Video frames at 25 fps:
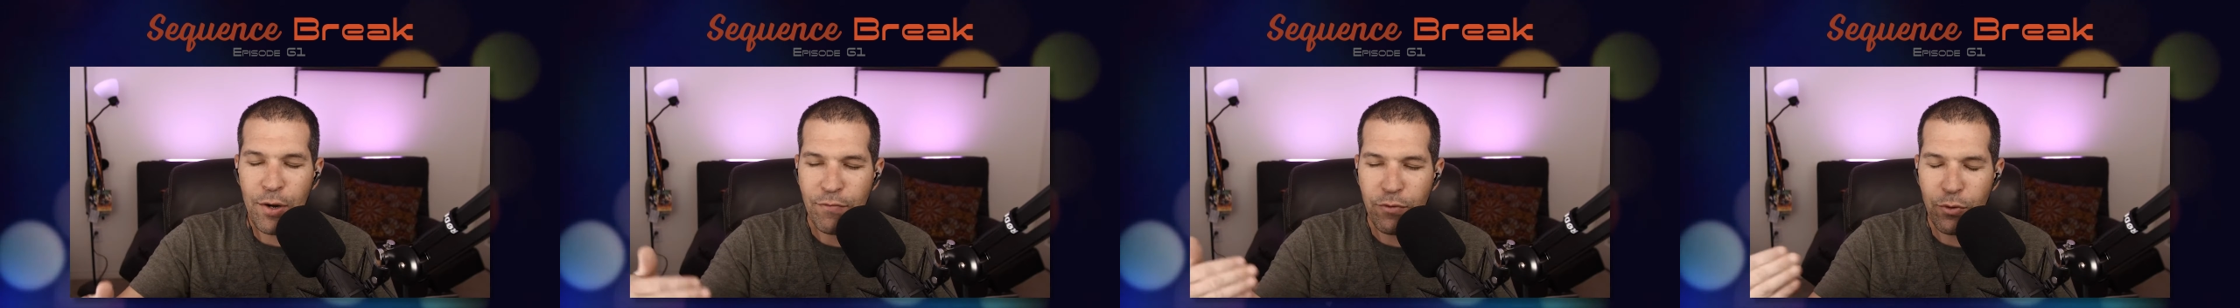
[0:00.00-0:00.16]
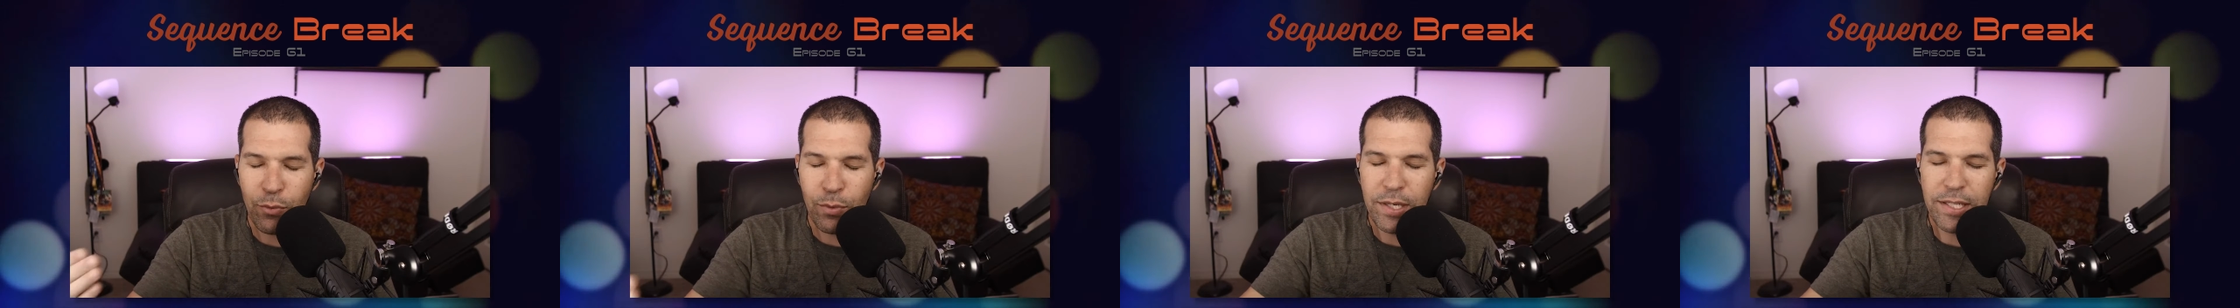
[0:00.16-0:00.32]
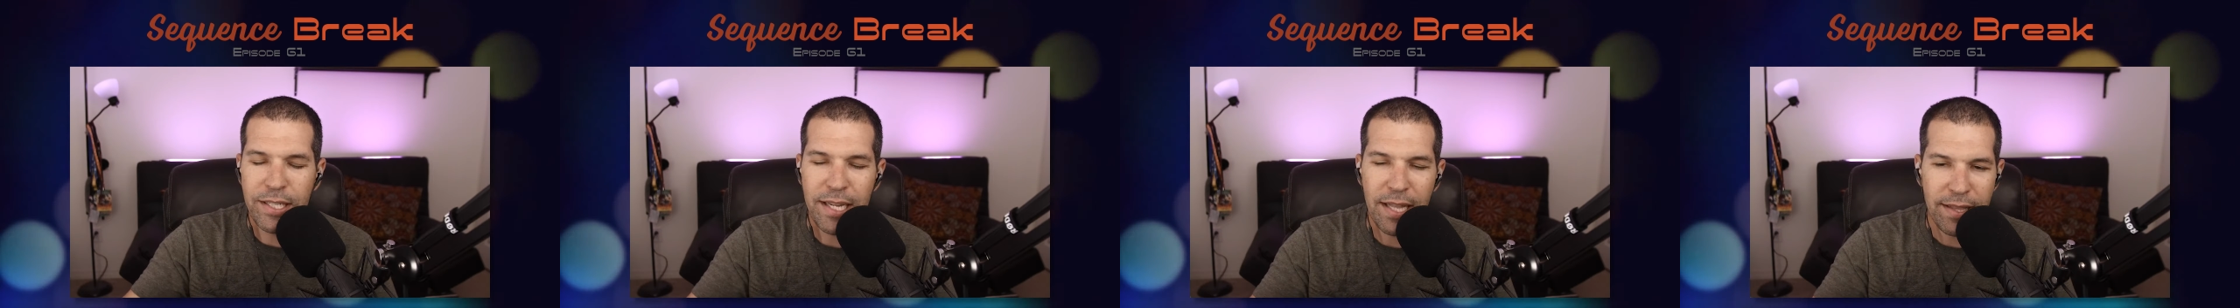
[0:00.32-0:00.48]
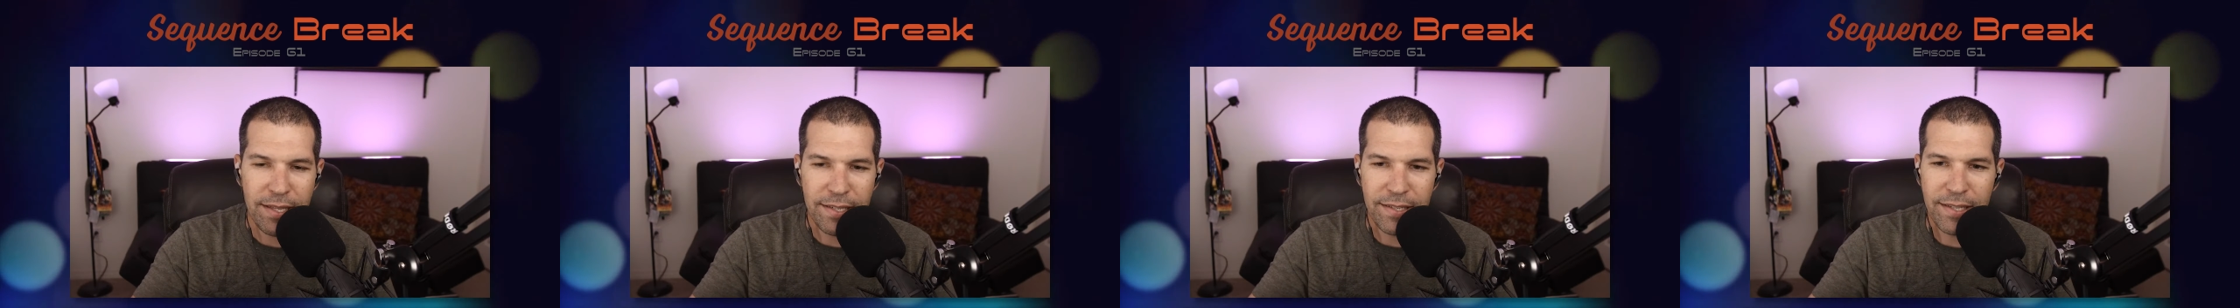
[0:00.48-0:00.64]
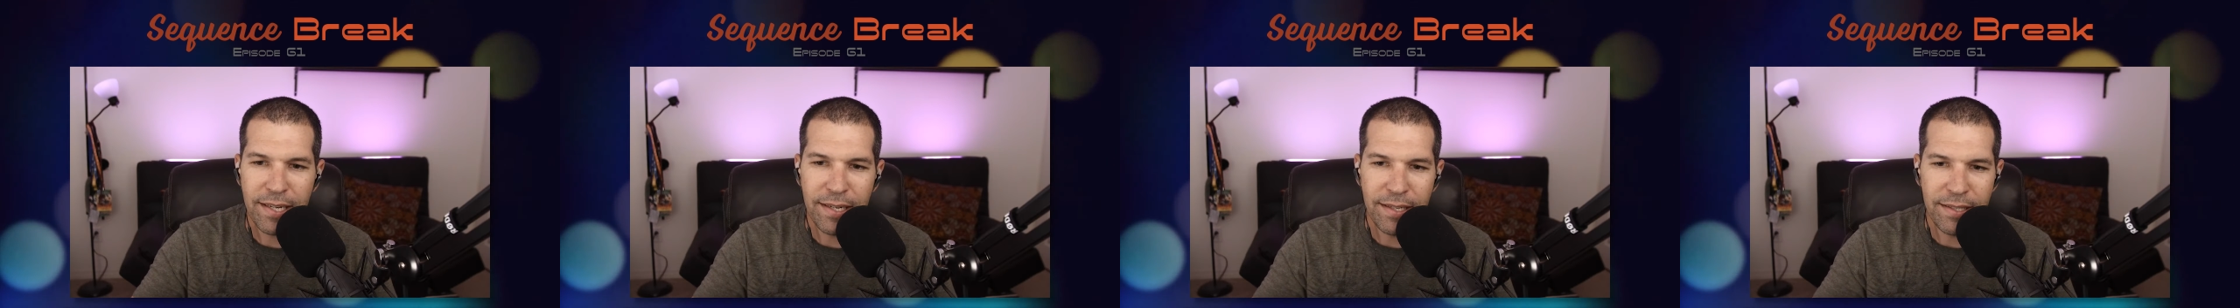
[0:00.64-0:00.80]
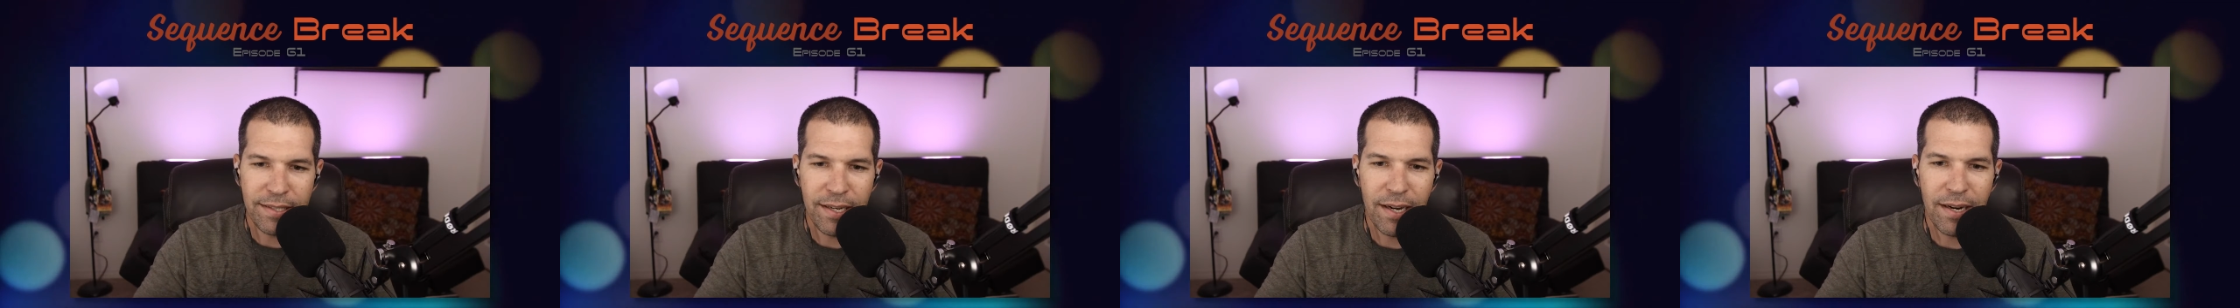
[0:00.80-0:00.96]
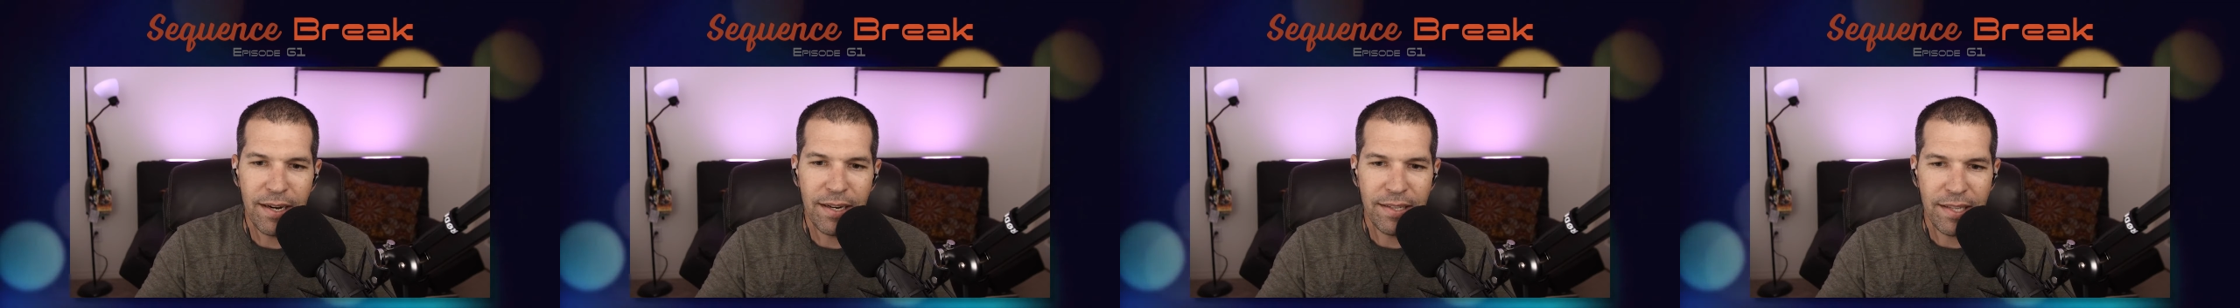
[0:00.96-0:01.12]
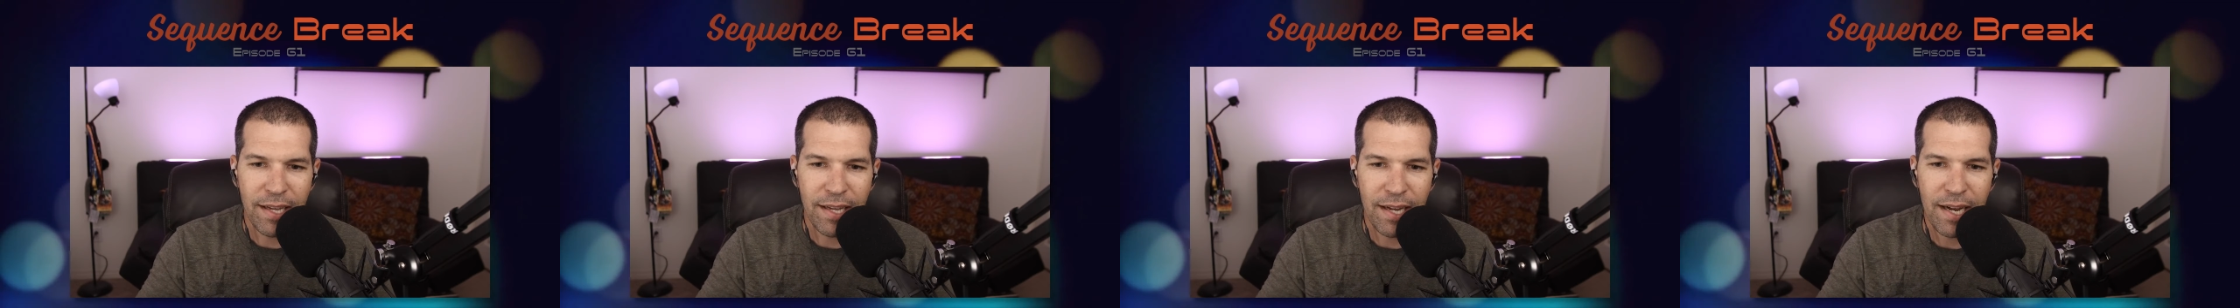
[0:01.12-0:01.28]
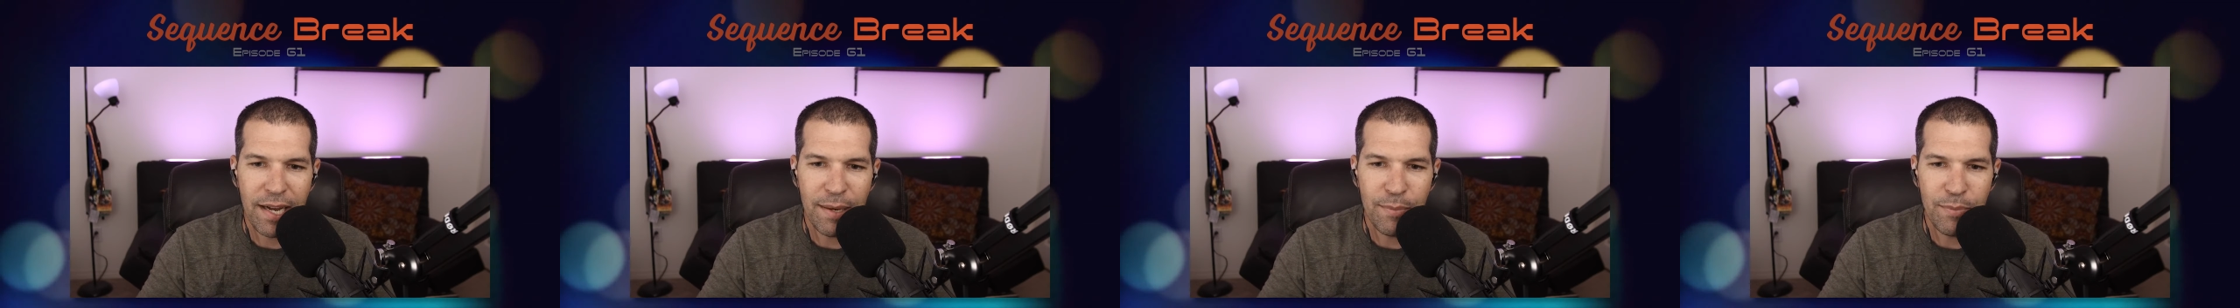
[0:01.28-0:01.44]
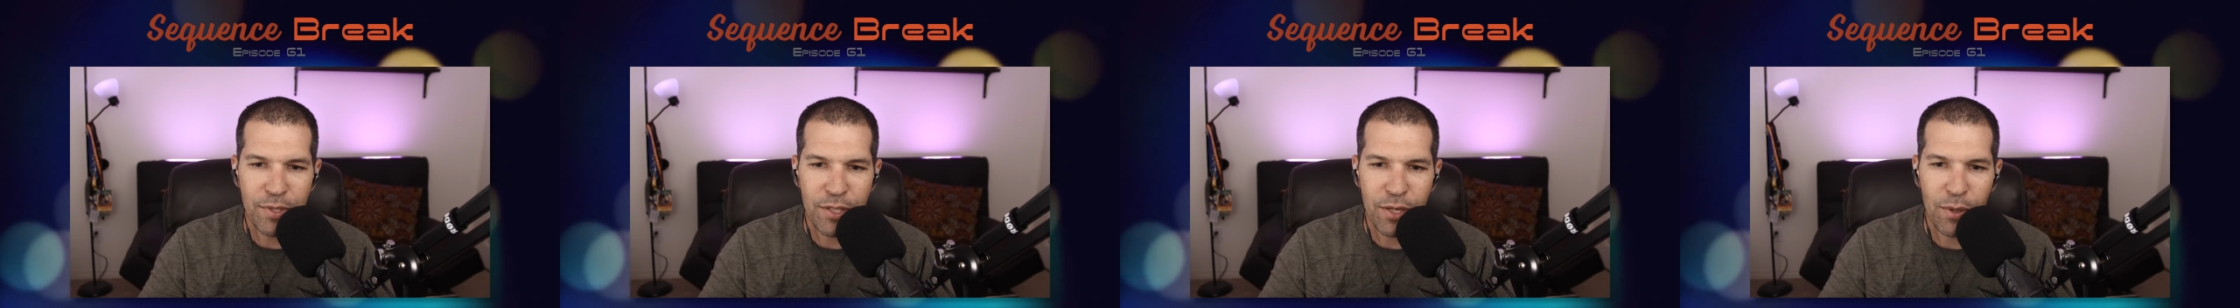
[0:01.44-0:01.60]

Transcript: have to reset this thing a ton of times.